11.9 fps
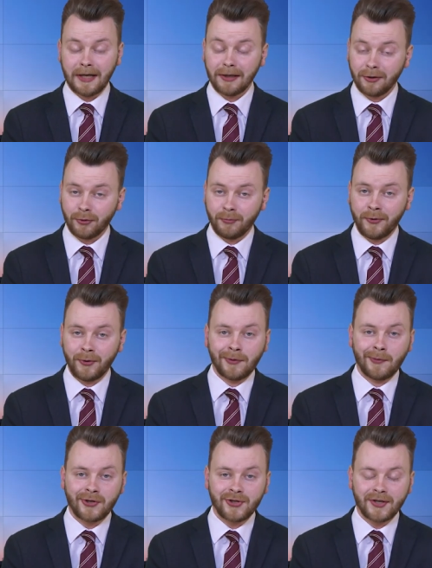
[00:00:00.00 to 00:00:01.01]
Hello, you're
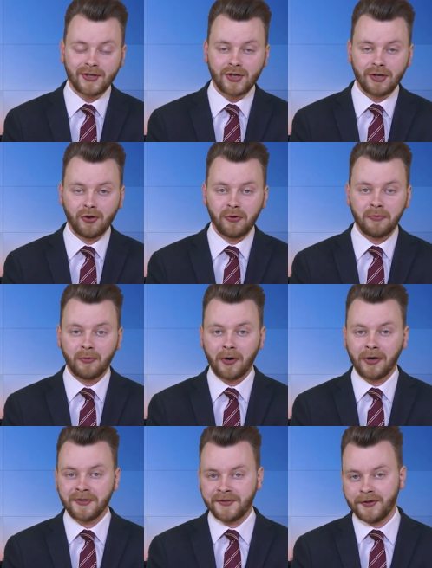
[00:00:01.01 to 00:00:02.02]
watching Shalom
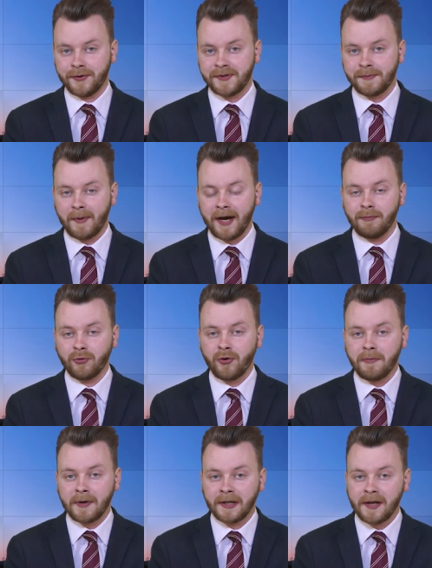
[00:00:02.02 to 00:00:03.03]
World News. I'm
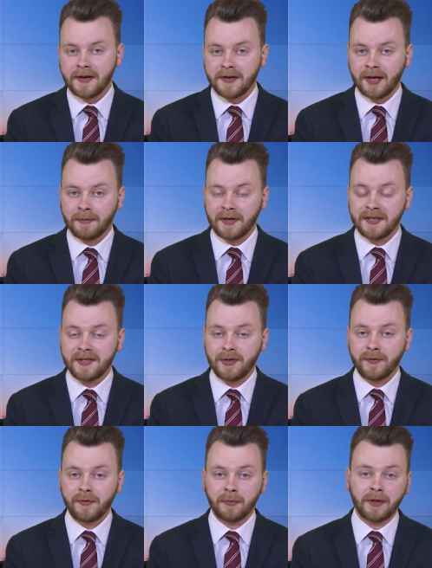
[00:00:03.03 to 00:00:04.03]
Rudy McLennan coming to
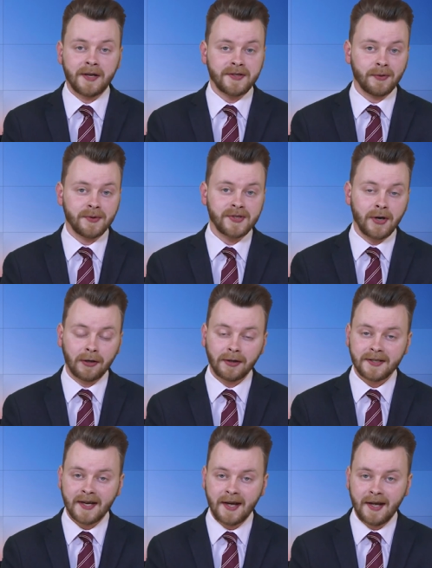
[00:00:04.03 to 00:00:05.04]
you from Glasgow,
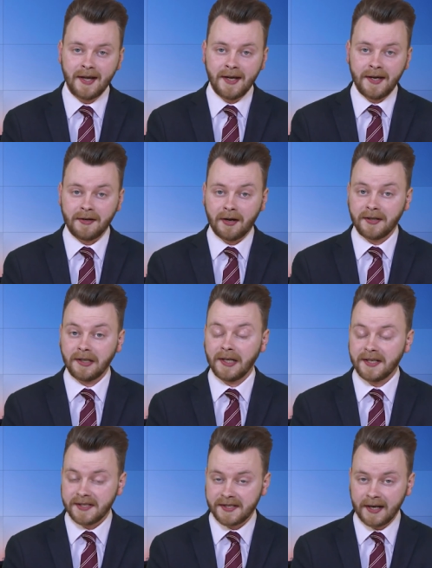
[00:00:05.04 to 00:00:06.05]
Scotland. Here are the
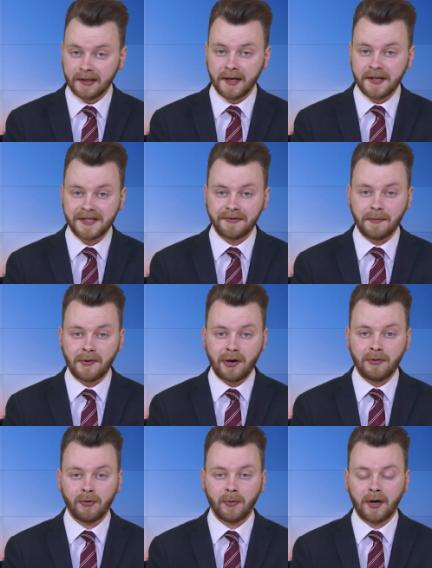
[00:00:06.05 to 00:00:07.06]
latest headlines from
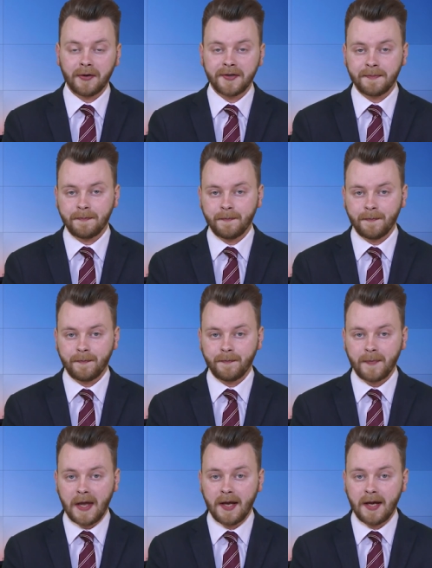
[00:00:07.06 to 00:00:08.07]
around the world.
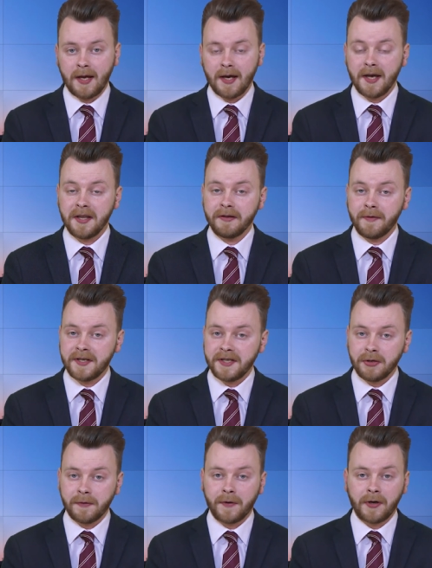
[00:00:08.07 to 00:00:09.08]
In the
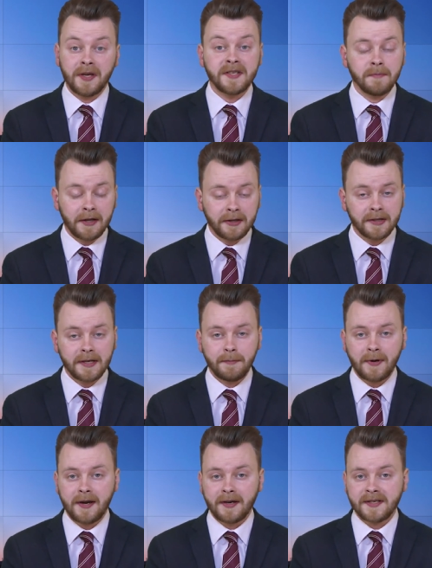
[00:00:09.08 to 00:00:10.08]
video for his monthly
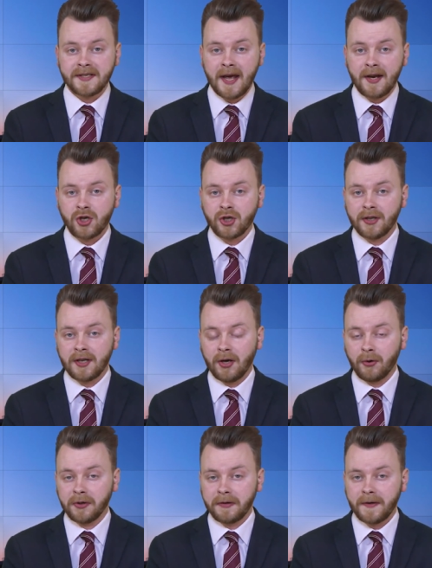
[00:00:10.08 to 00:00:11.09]
prayer intention, the
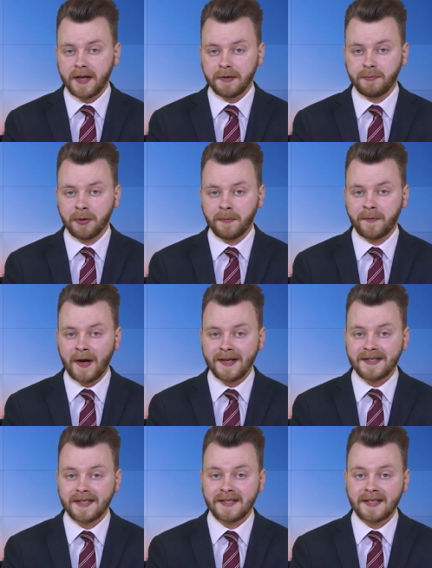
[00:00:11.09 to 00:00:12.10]
Holy Father Pope
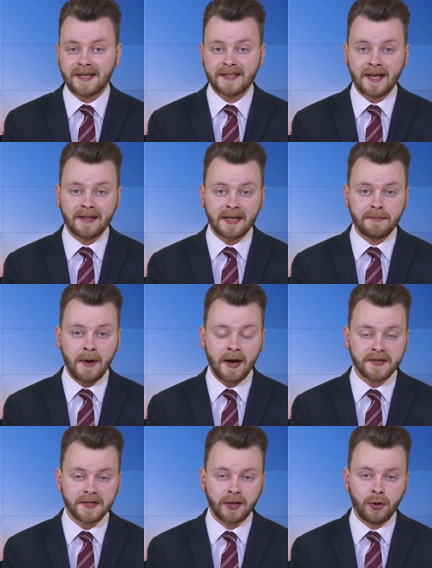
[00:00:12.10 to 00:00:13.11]
Francis has said that
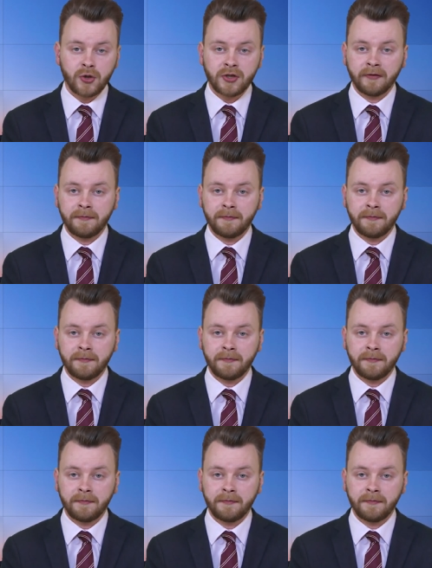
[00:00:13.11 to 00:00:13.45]
persecution